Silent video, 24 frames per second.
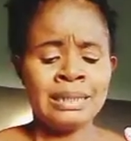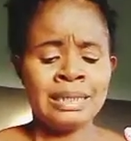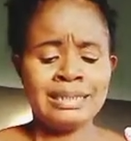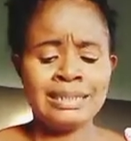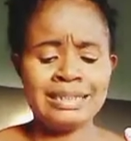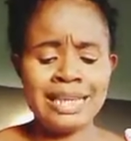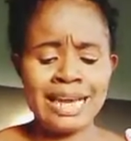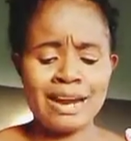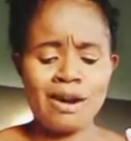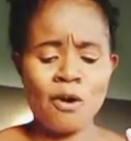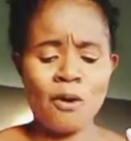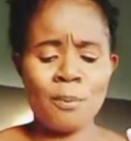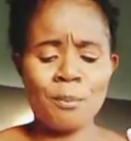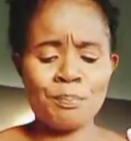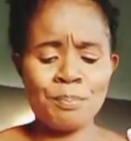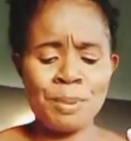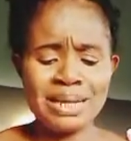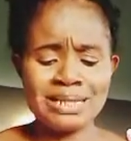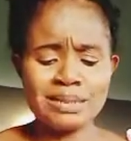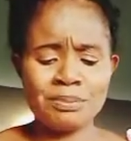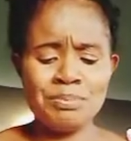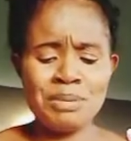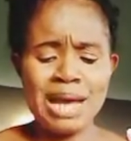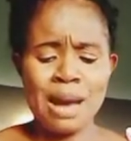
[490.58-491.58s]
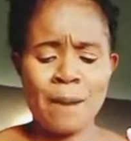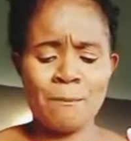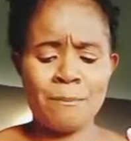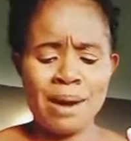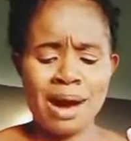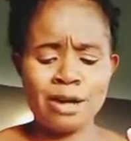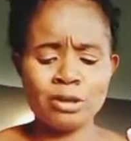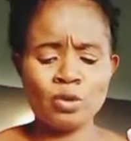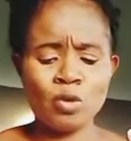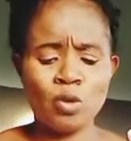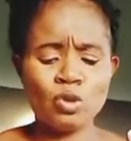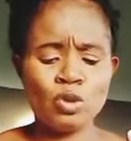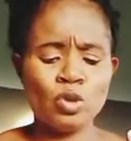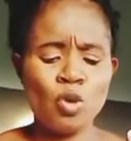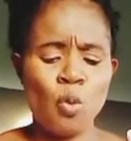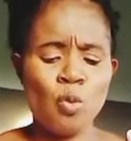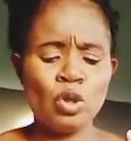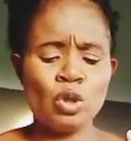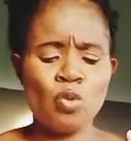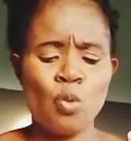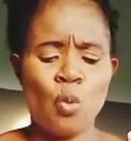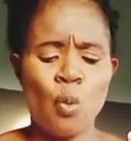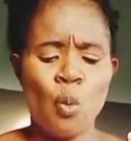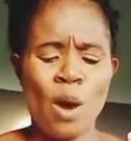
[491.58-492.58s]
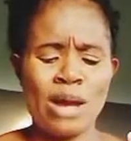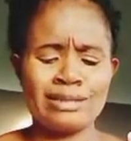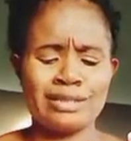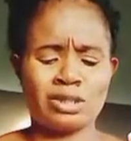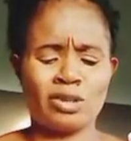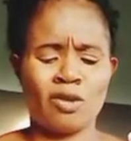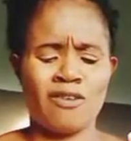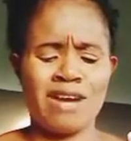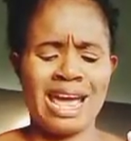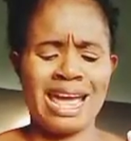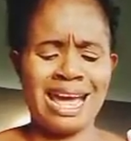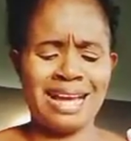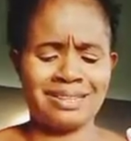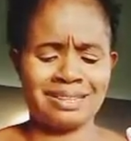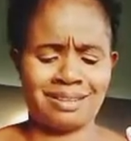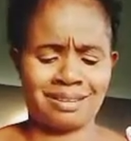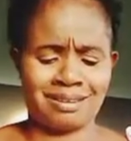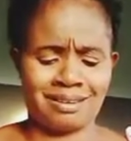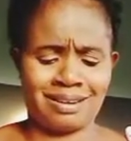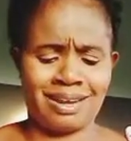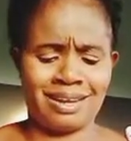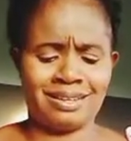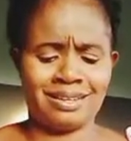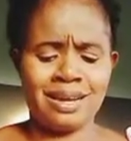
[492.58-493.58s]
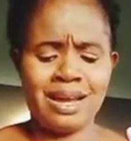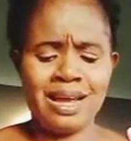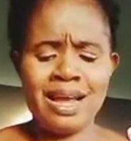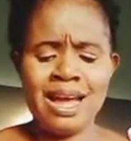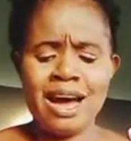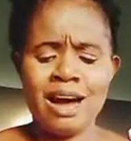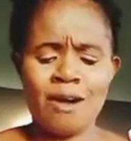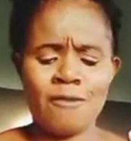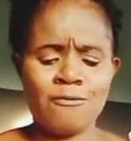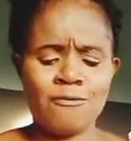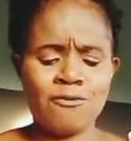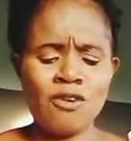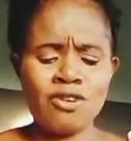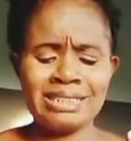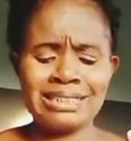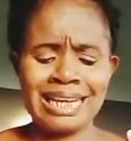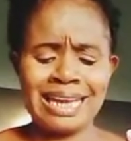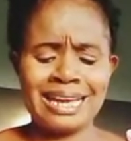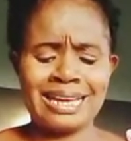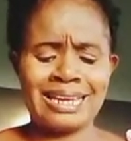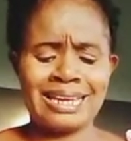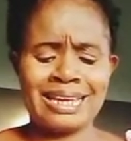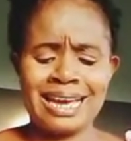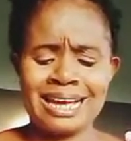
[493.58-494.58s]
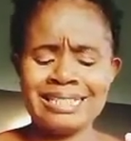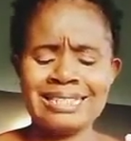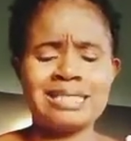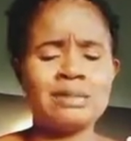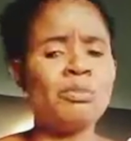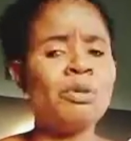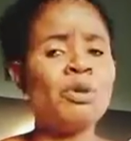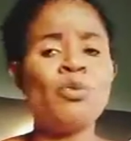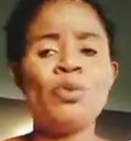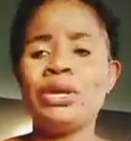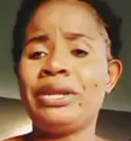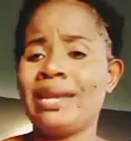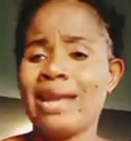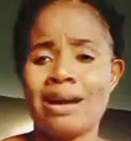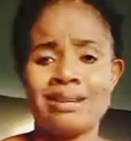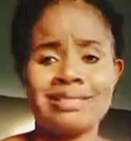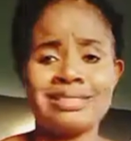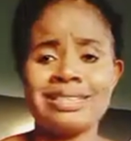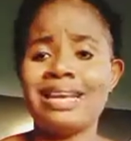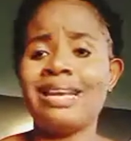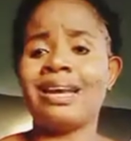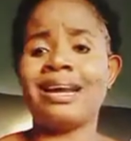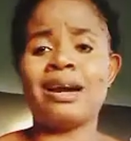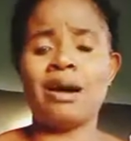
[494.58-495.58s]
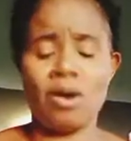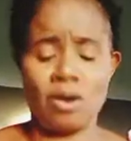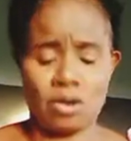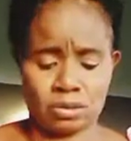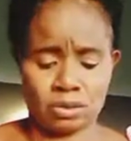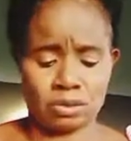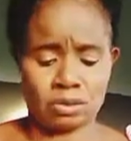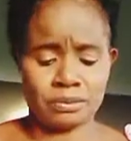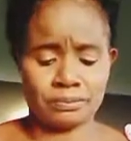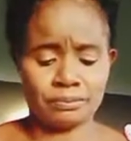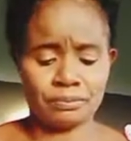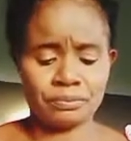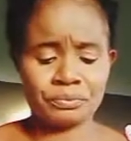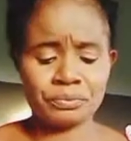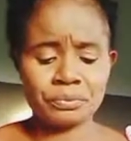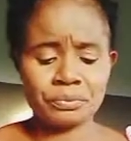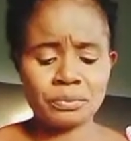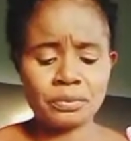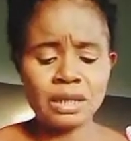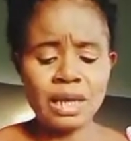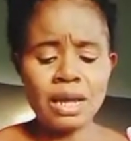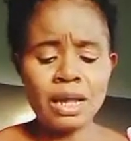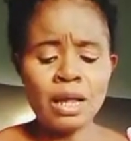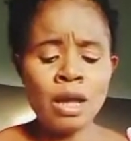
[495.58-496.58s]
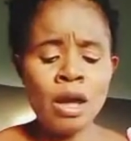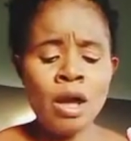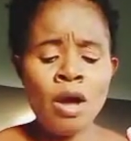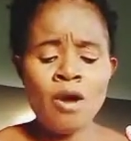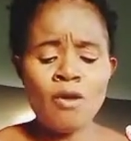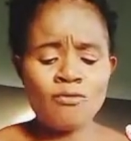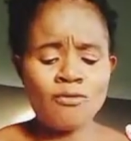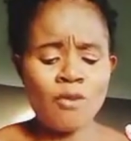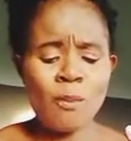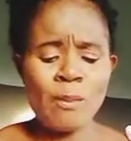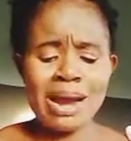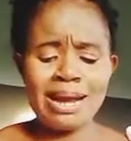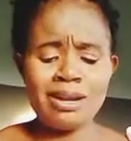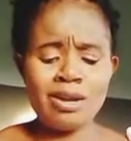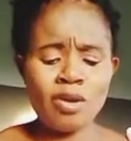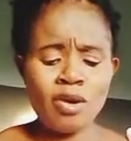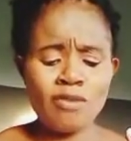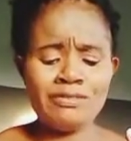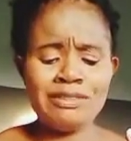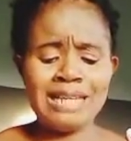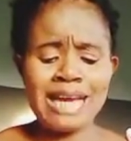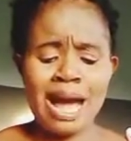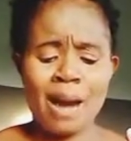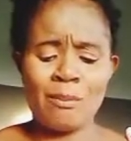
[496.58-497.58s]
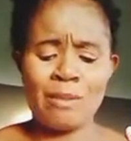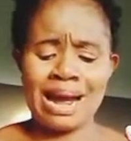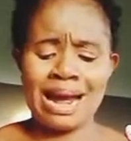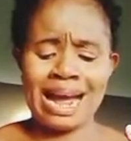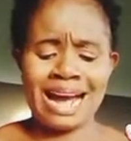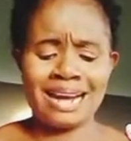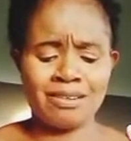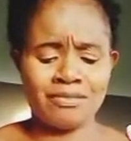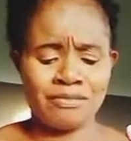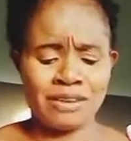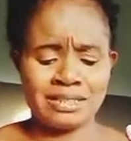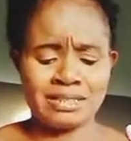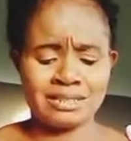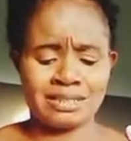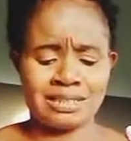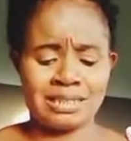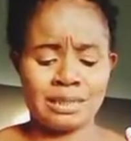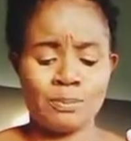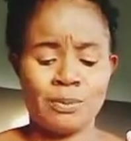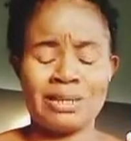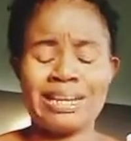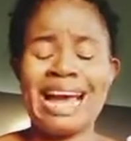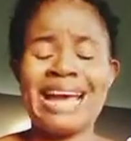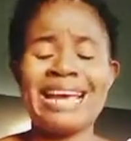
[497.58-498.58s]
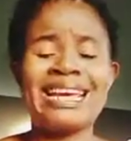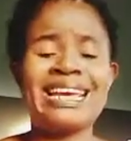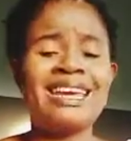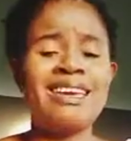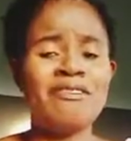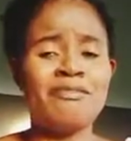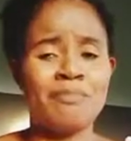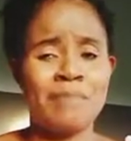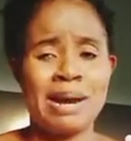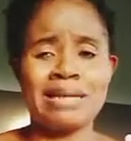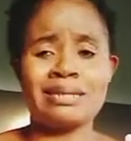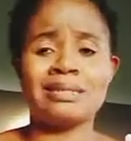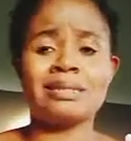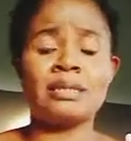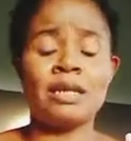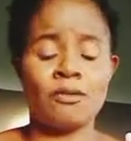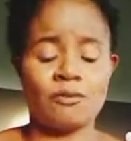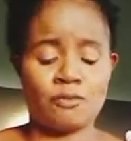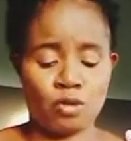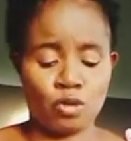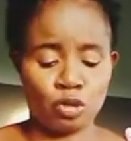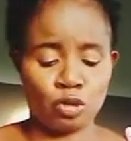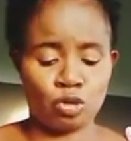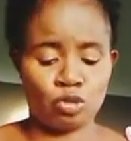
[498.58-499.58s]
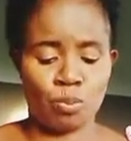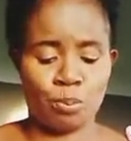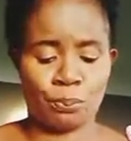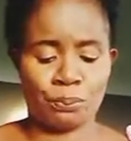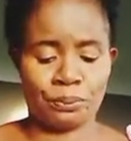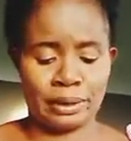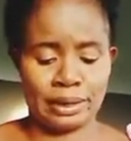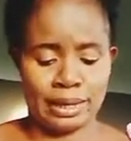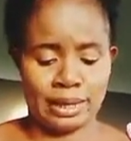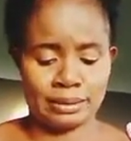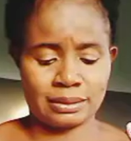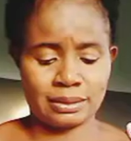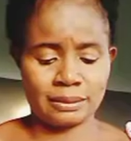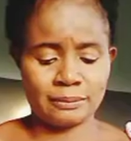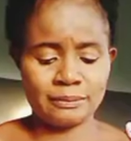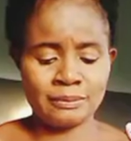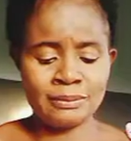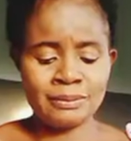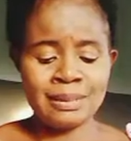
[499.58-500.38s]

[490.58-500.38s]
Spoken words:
They compass me about also with words of hatred and fought against me without a cause. For my love, they are my adversaries, but I give myself unto prayers.